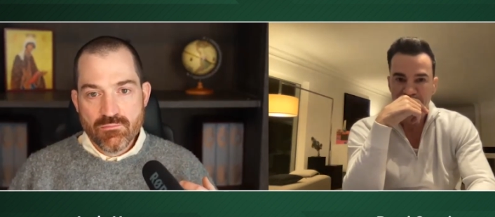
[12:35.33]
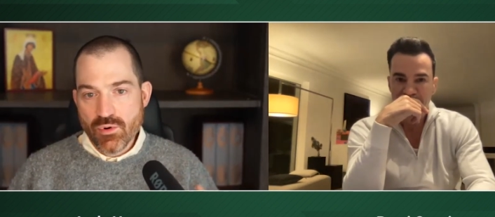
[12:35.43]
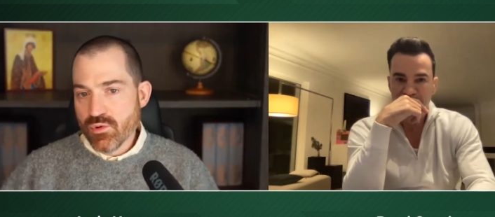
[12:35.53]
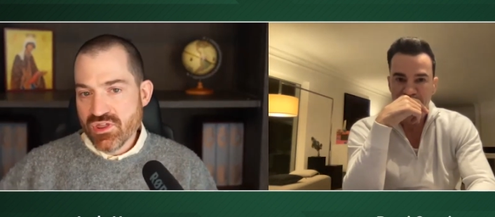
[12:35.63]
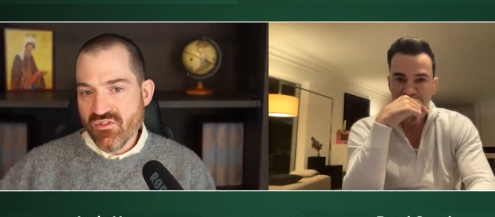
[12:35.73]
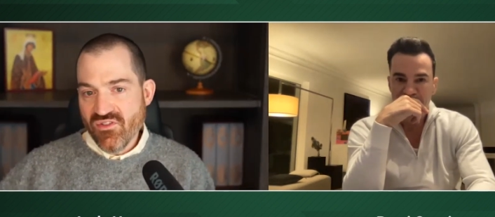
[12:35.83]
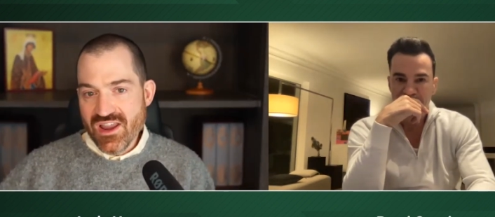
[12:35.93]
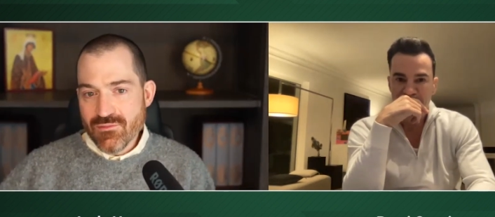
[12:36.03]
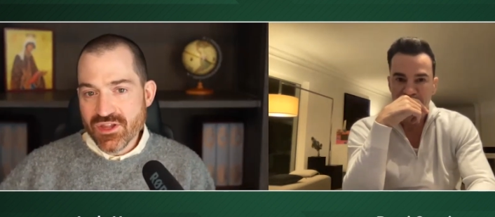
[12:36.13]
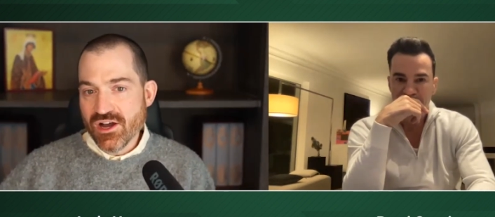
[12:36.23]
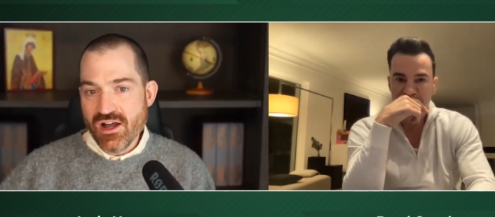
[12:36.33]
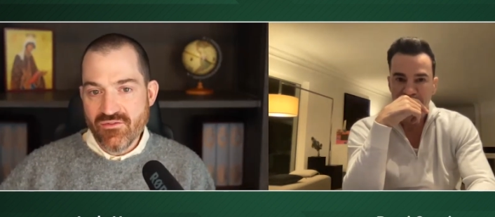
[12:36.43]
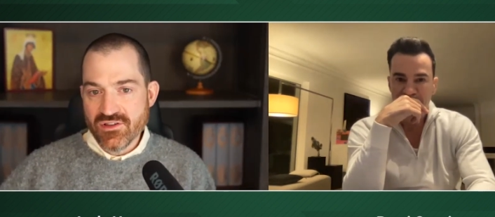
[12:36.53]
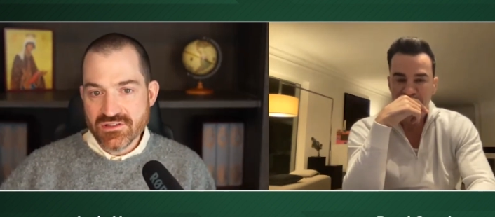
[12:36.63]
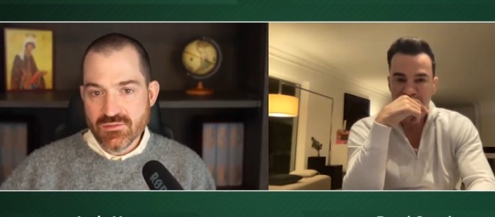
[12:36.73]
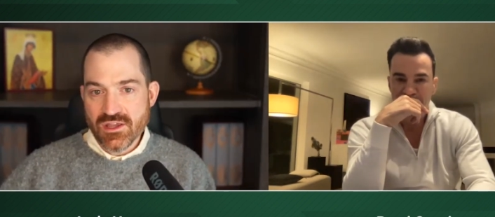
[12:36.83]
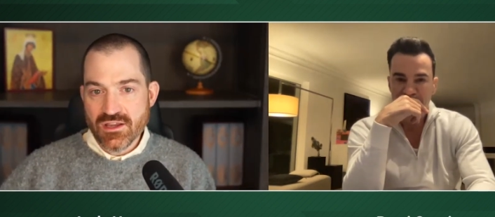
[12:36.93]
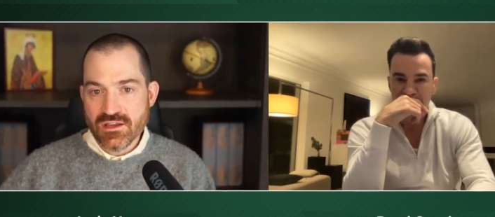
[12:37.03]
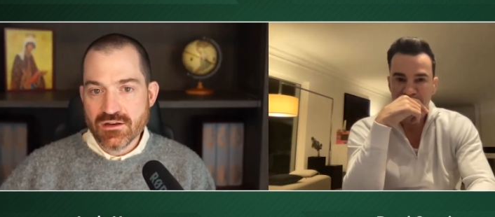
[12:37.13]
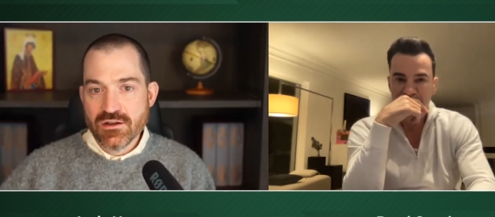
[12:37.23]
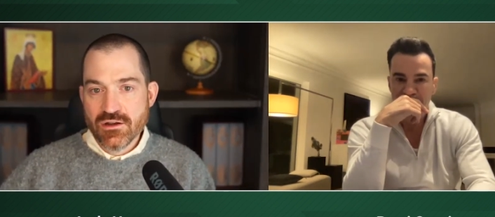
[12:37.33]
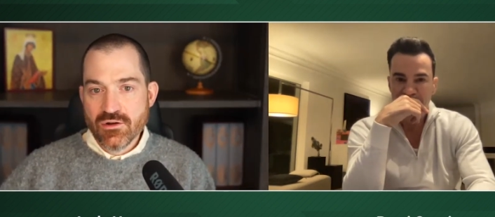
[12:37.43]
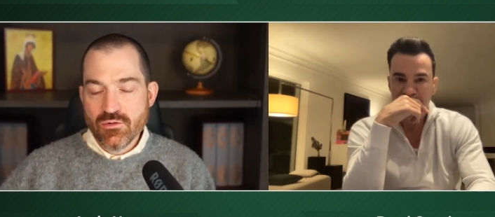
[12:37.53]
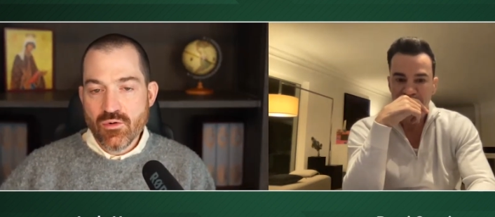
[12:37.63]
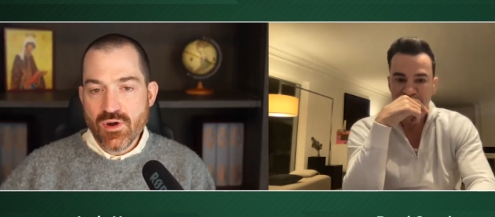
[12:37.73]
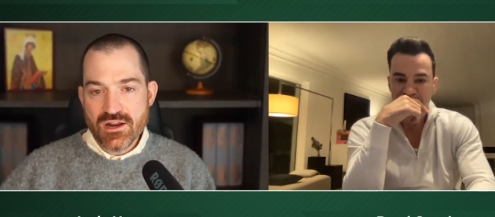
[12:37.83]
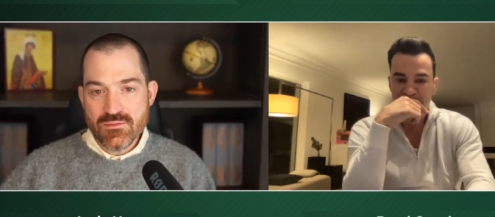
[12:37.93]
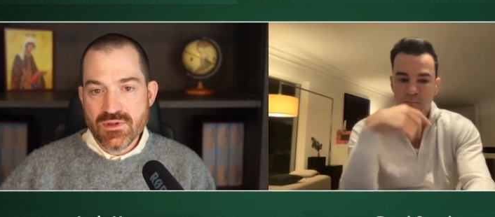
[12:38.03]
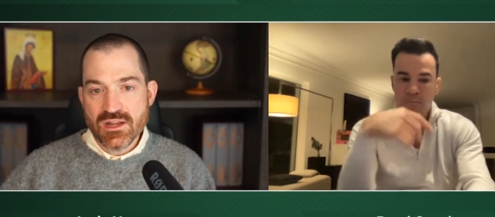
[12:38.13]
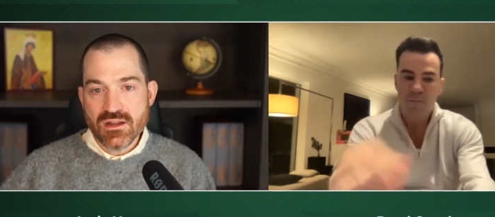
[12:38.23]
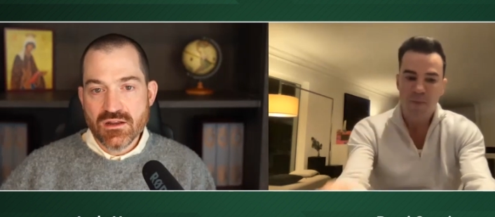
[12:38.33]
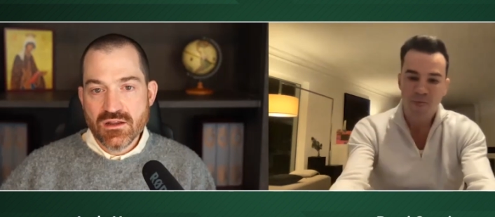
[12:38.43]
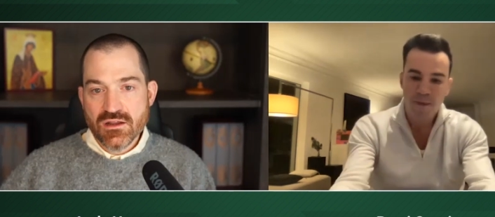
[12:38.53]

Speaker 1: But with a family office, I'm thinking, well, wait a minute.